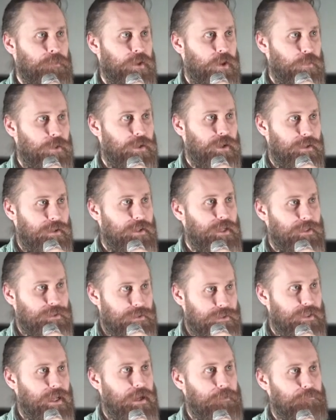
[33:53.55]
I want our next
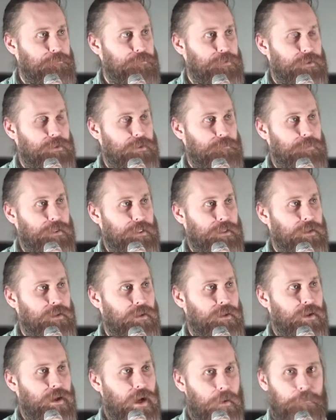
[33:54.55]
steps to be
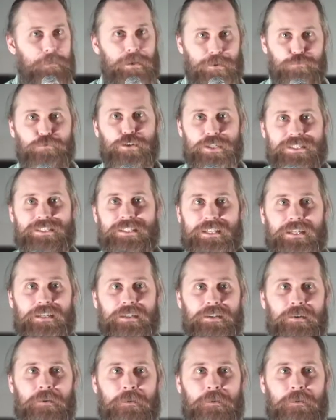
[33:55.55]
a bit risky.